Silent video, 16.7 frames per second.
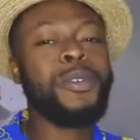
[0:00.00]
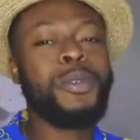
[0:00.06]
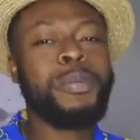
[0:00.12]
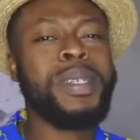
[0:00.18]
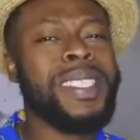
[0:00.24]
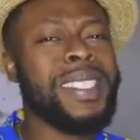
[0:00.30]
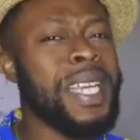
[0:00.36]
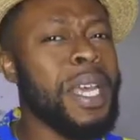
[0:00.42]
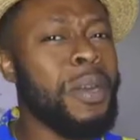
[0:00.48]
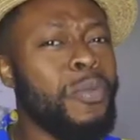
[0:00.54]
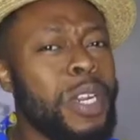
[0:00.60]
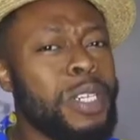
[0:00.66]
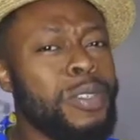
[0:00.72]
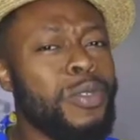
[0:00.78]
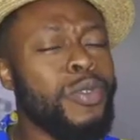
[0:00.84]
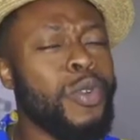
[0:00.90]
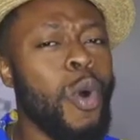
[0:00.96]
will be sent with
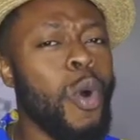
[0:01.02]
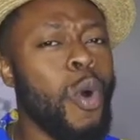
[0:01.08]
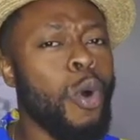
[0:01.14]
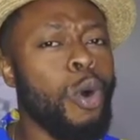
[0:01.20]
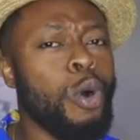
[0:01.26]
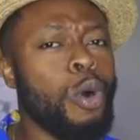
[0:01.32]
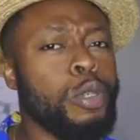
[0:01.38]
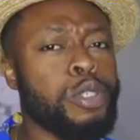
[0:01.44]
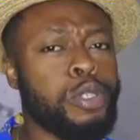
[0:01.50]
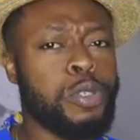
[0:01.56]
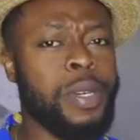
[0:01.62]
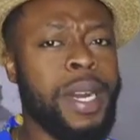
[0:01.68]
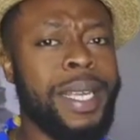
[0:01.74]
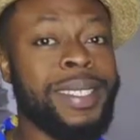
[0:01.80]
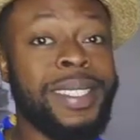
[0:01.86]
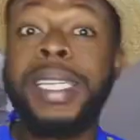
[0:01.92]
no stress.